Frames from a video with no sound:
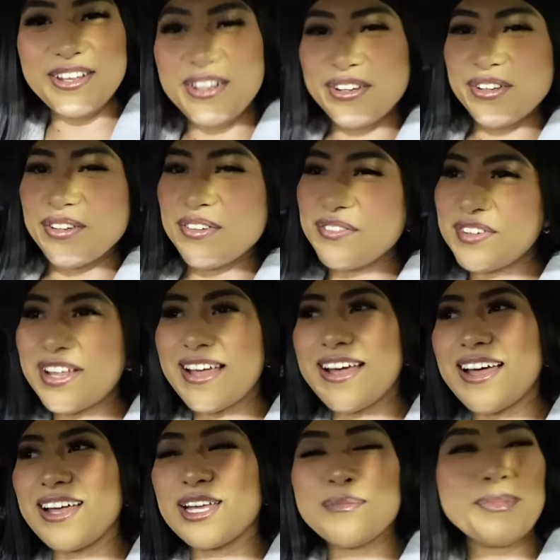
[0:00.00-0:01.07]
new
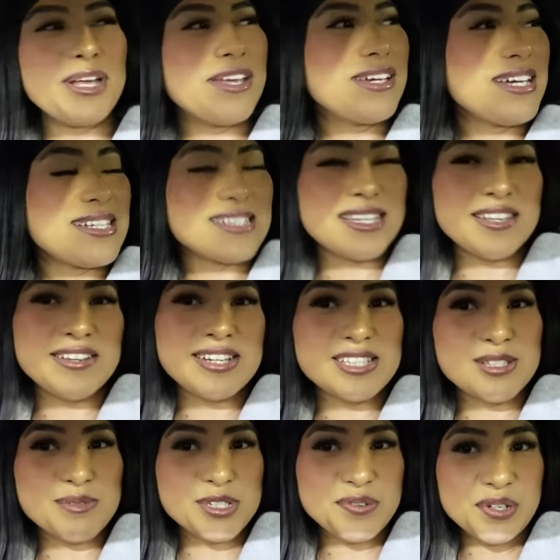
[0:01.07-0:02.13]
vlog. But you guys, thank you
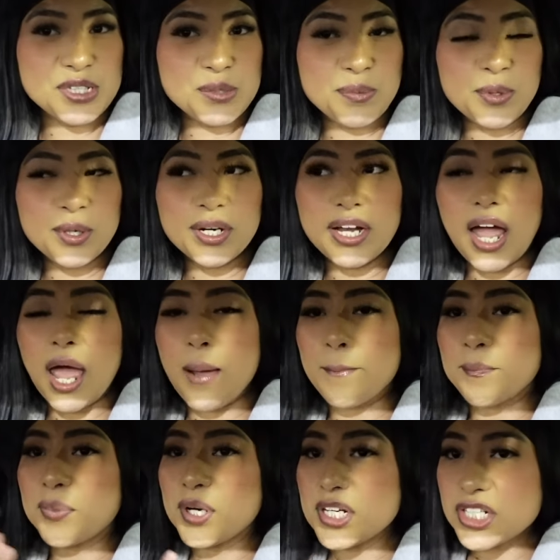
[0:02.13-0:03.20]
guys so much for your support. I
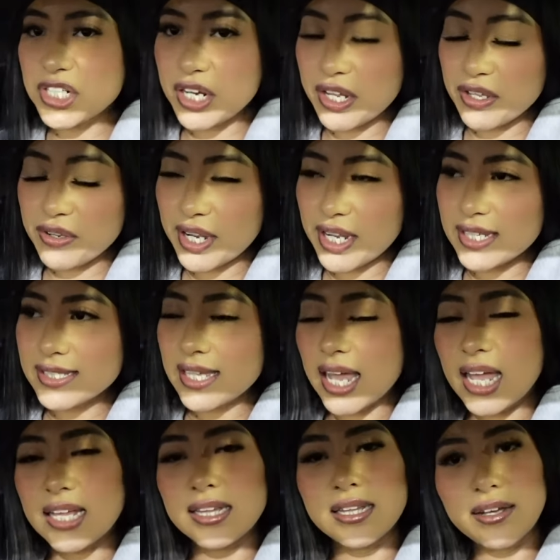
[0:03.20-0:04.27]
appreciate you guys.
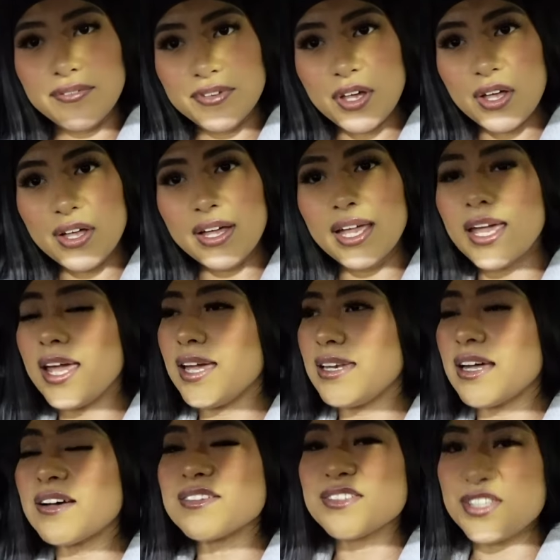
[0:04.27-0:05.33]
I love y'all, and
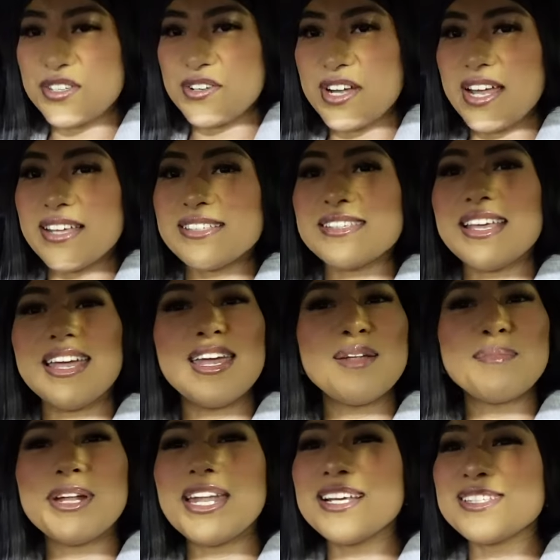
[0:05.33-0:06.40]
I'll see you guys
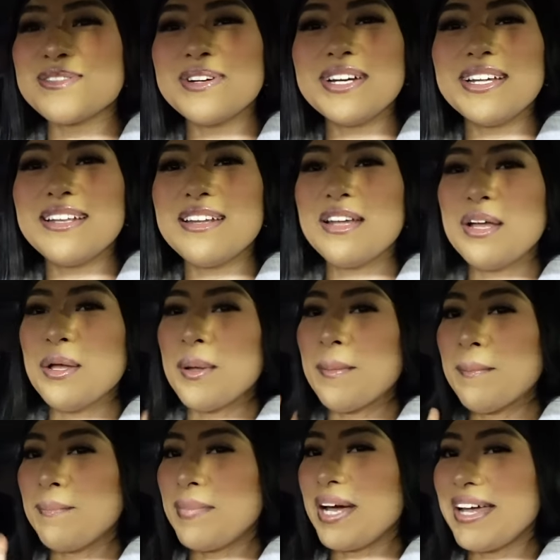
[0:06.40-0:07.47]
in my next one.
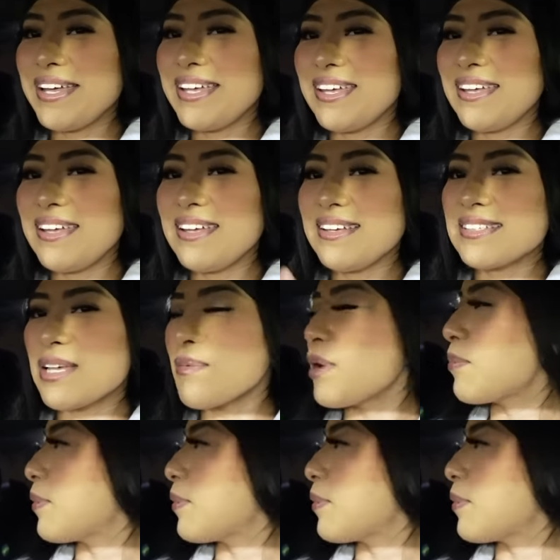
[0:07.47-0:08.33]
Bye. Say bye,